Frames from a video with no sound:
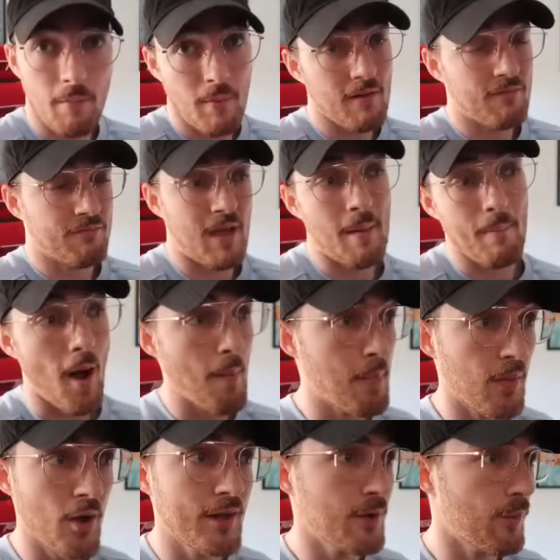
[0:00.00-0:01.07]
I mean, that might
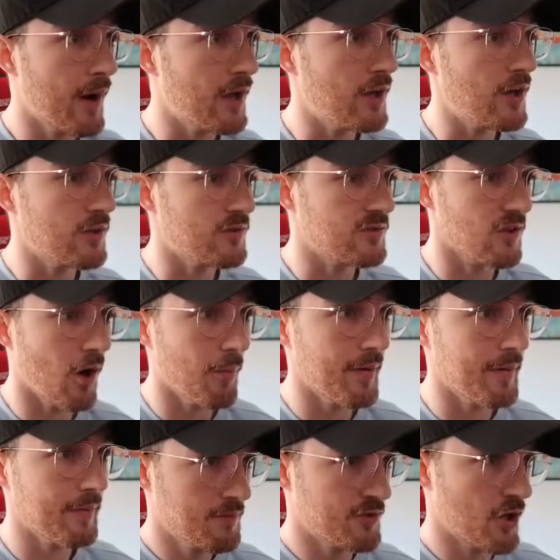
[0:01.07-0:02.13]
be the only way you can stop
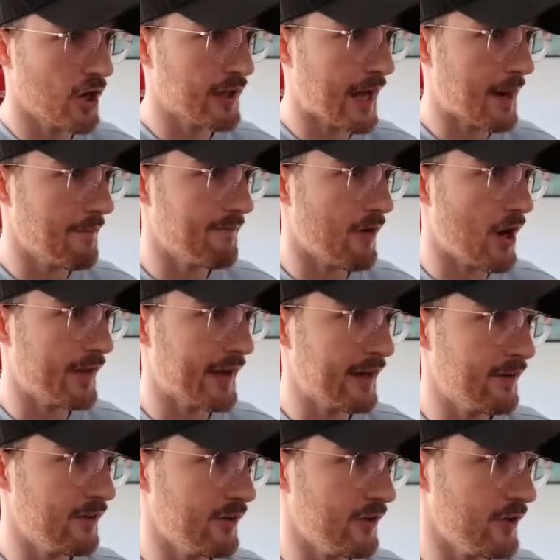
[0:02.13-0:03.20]
him. So glad I'm finally
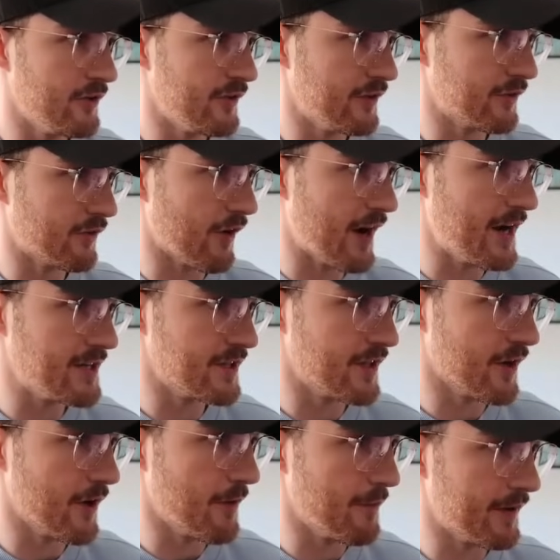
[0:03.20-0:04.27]
getting to use his Granger
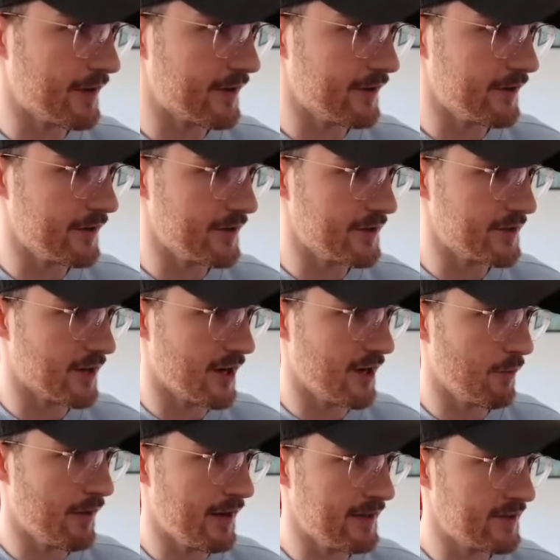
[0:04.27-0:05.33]
though, because
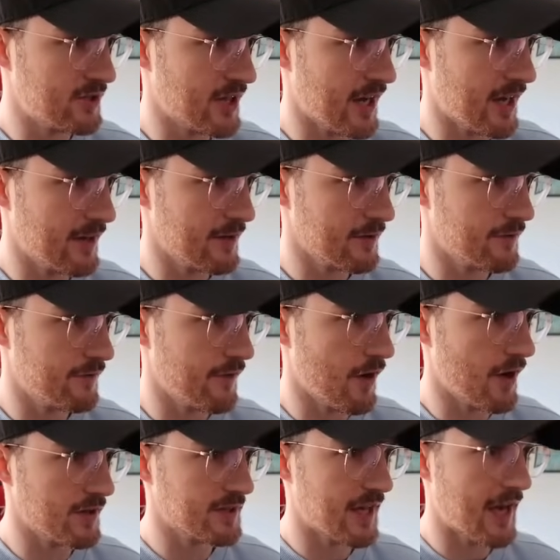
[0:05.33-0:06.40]
when his challenges
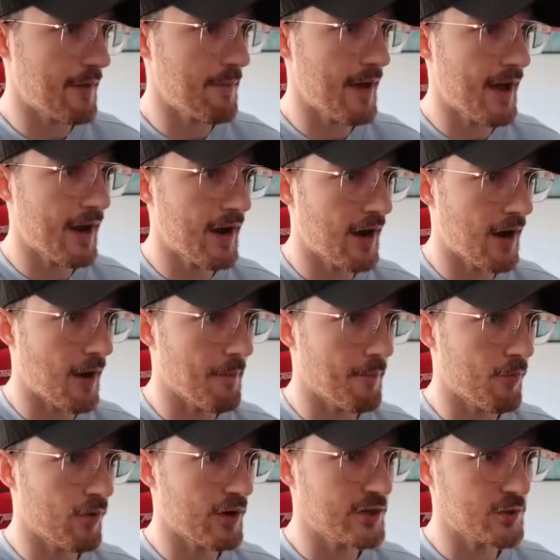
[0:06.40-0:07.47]
first came out, I'm
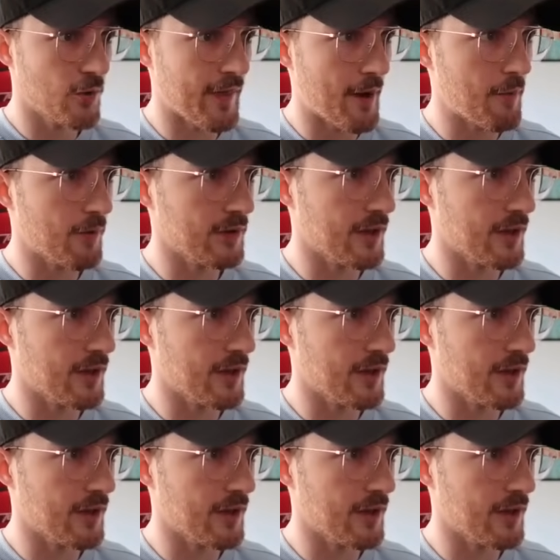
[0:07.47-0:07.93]
pretty sure they were